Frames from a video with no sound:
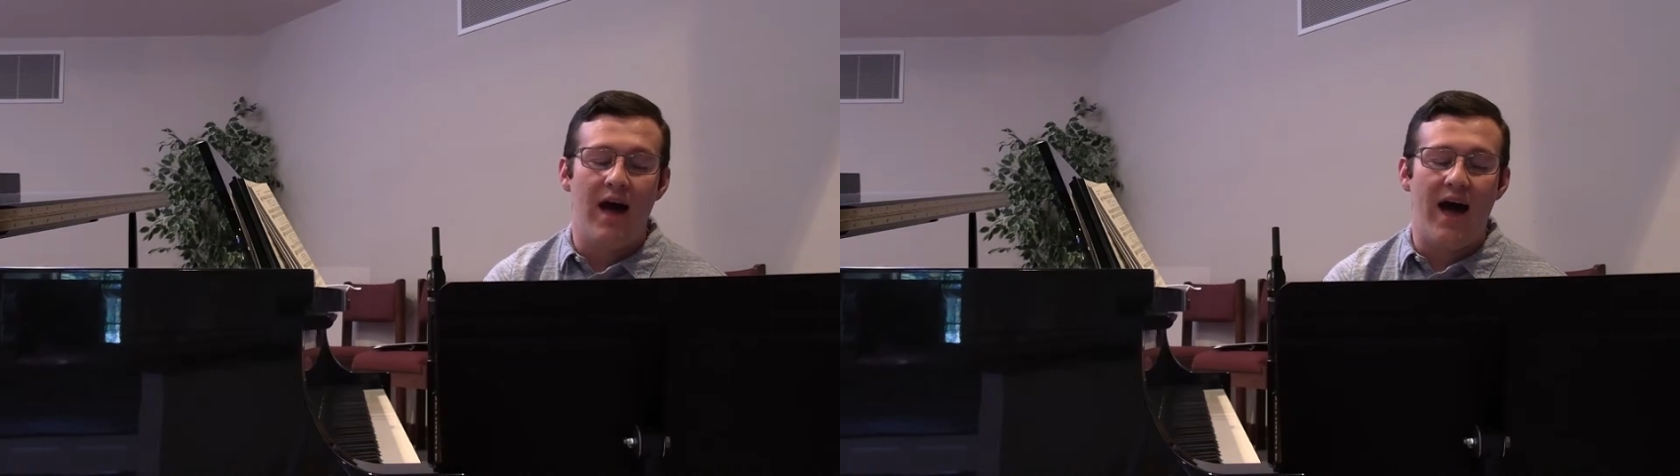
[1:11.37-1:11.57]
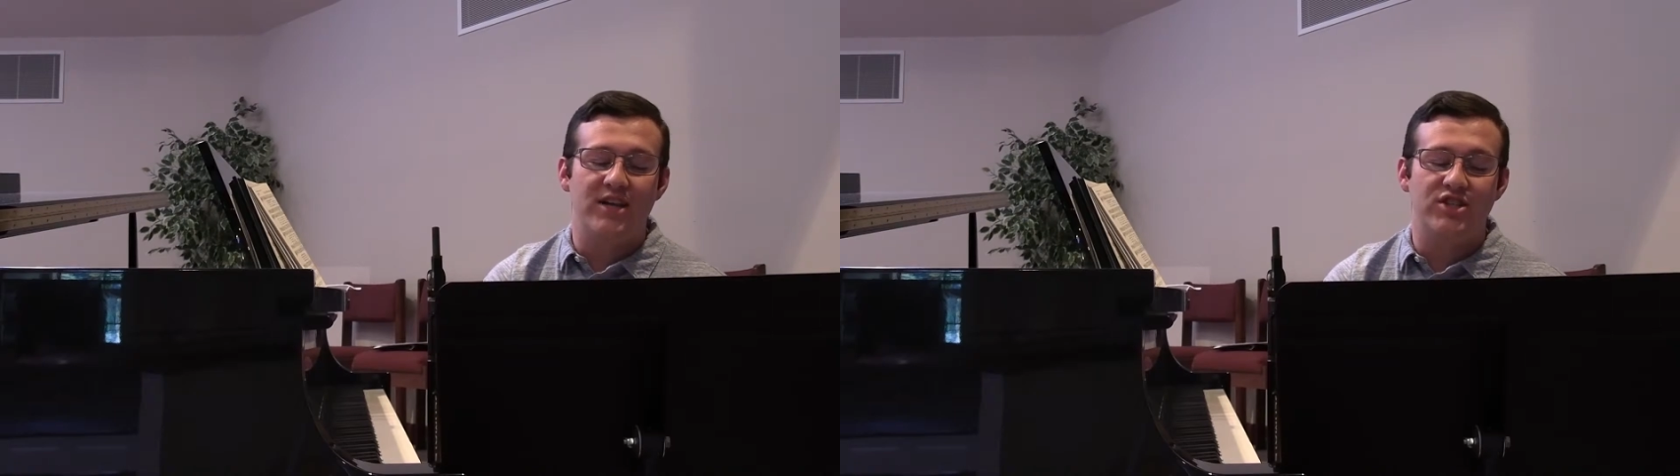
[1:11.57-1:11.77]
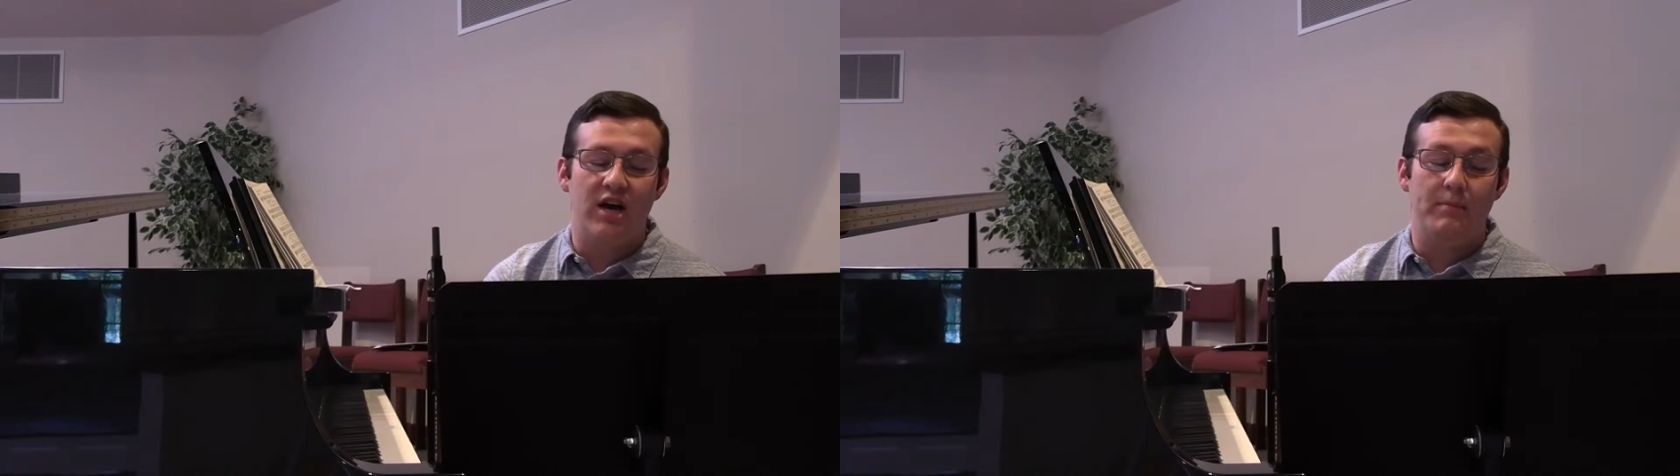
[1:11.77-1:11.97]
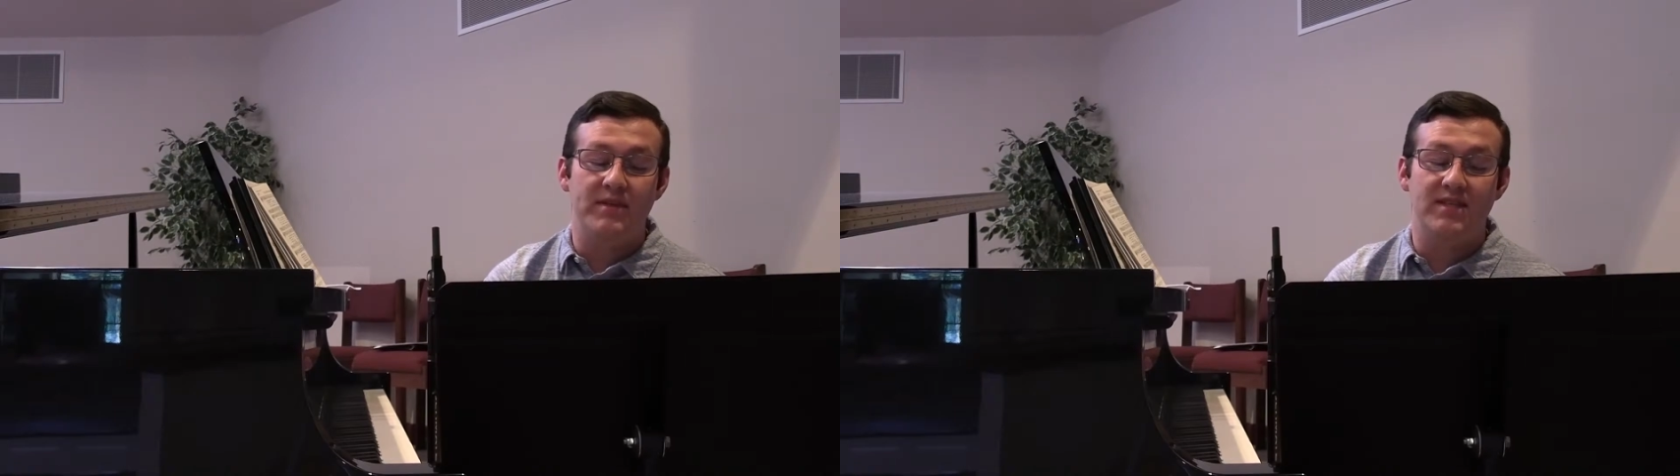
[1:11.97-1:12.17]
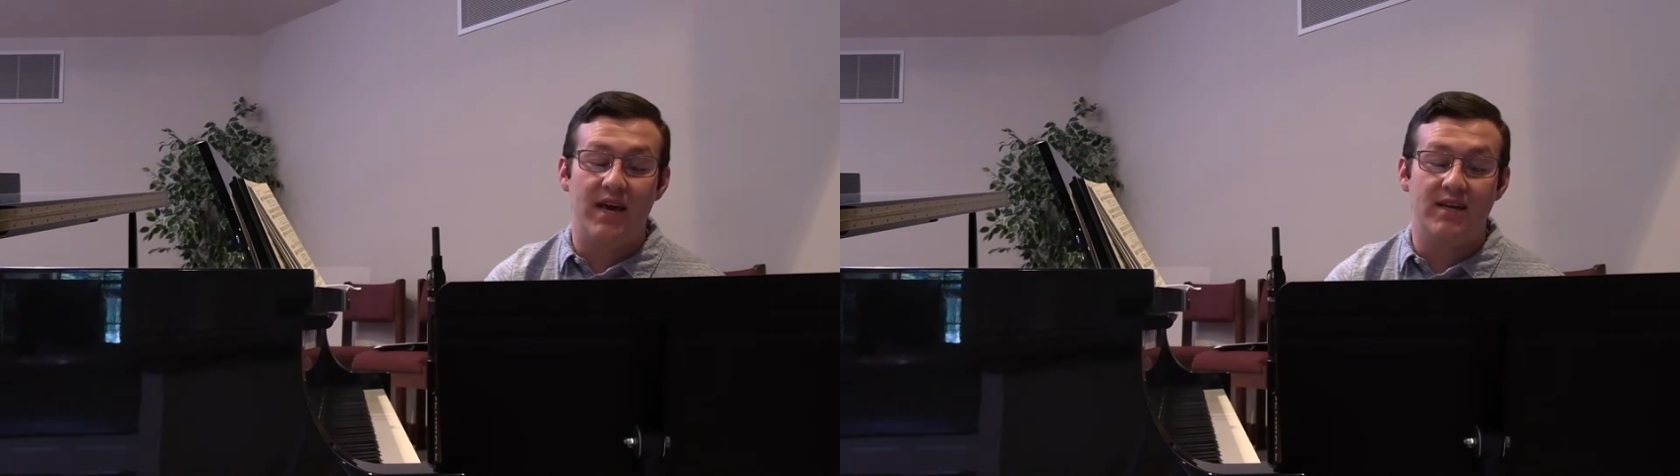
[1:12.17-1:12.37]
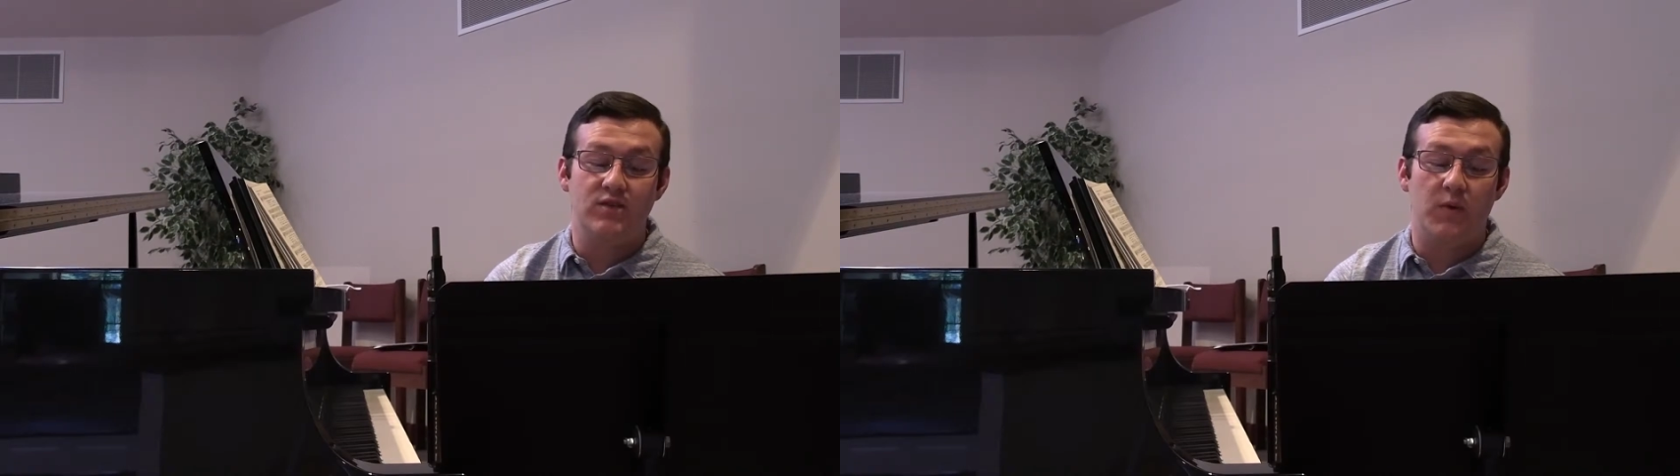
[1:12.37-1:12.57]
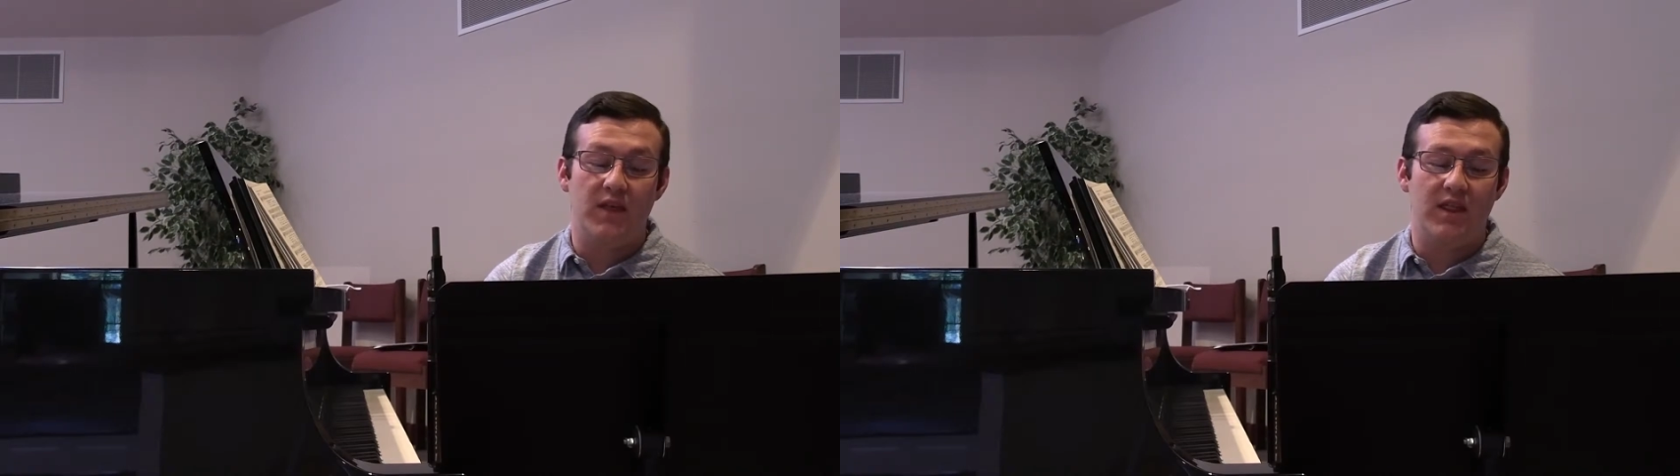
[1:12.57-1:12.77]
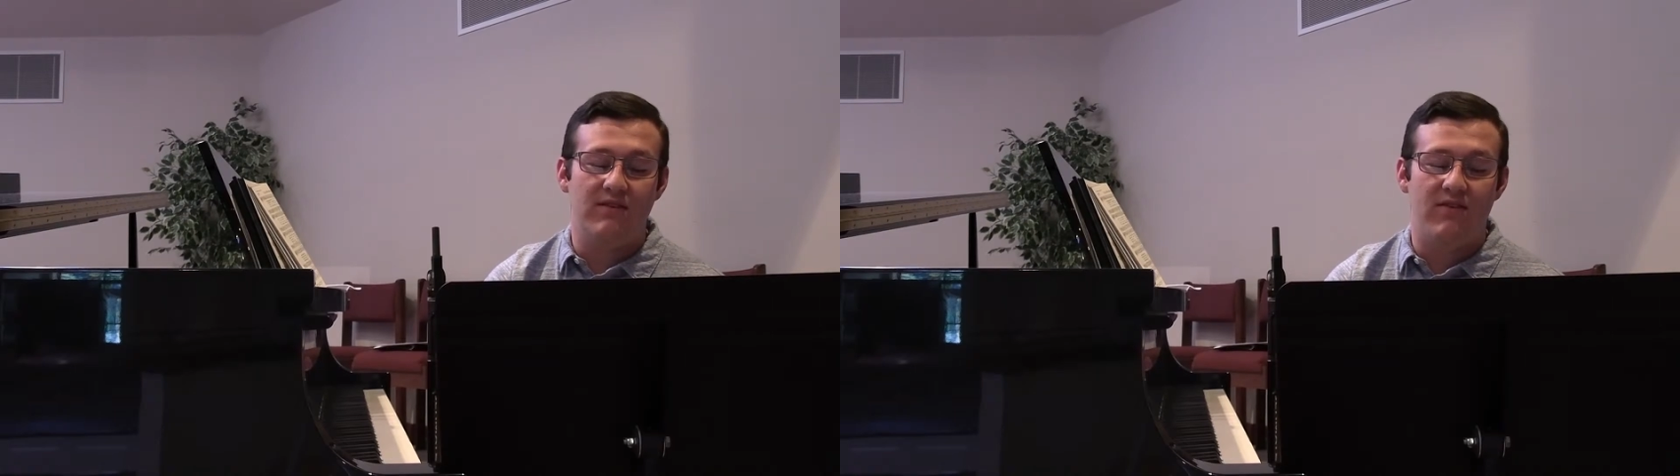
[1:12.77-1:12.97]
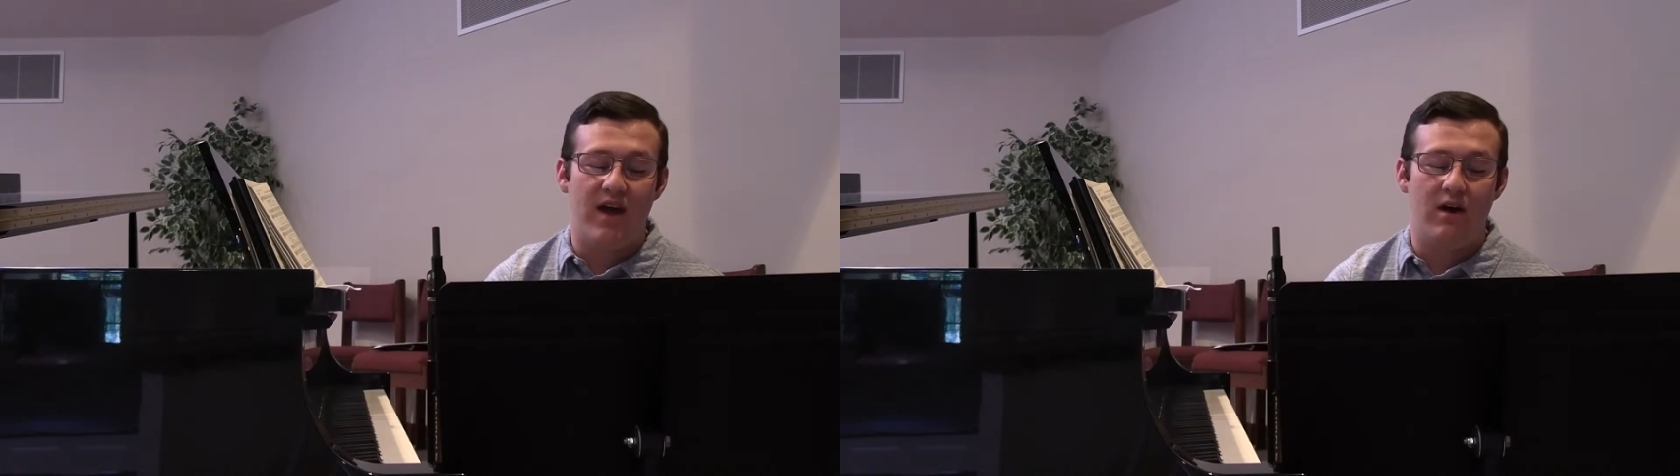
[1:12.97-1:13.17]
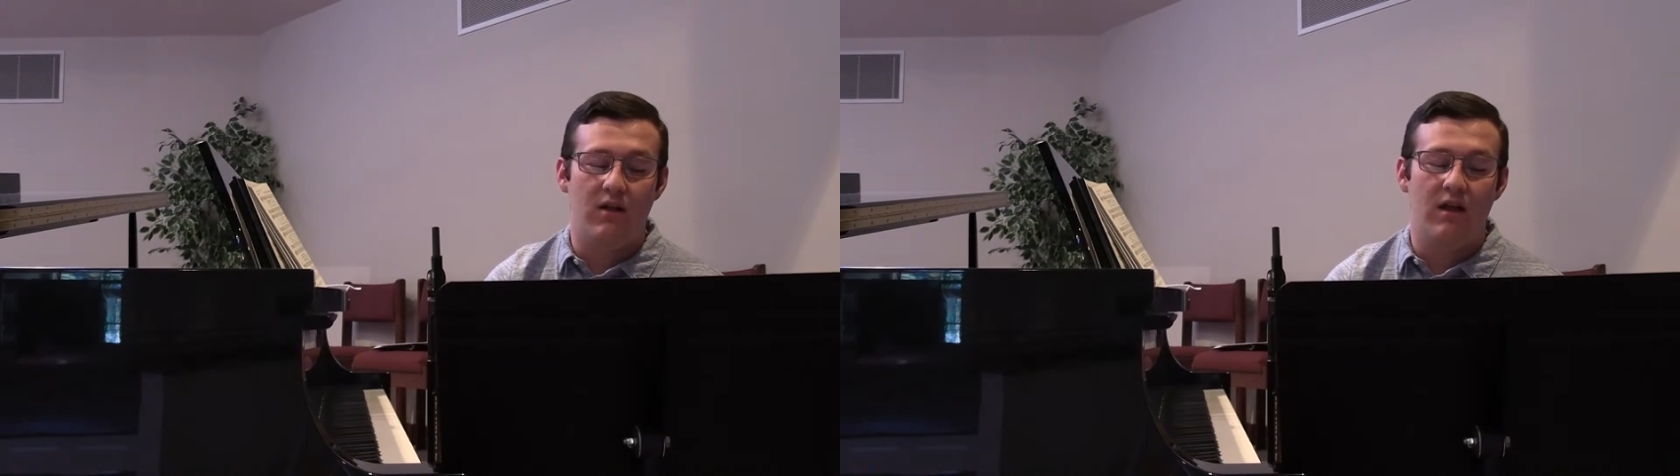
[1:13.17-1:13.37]
I shall possess within the
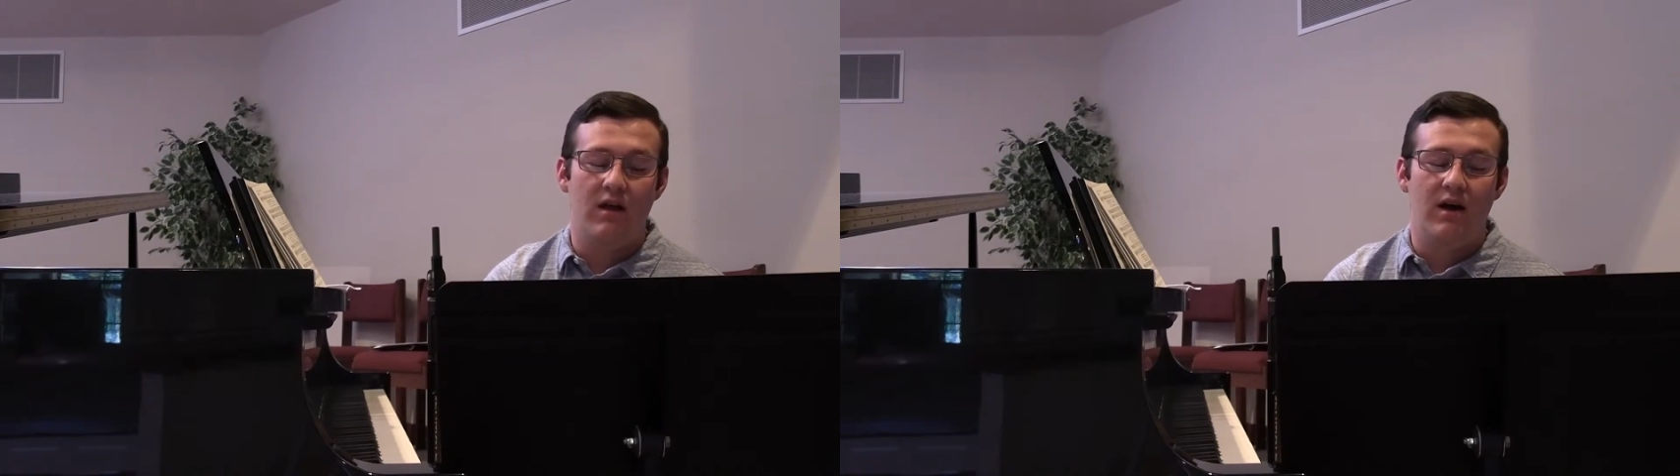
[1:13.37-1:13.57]
veil